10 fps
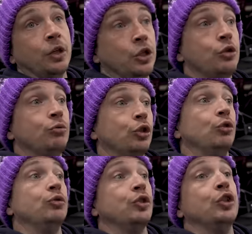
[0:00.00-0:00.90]
that you
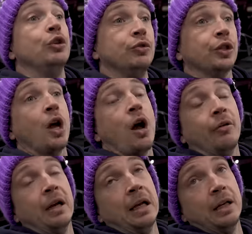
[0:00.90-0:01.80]
choose to use the car
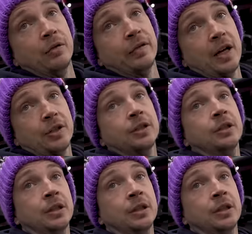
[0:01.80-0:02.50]
in an illegal fashion.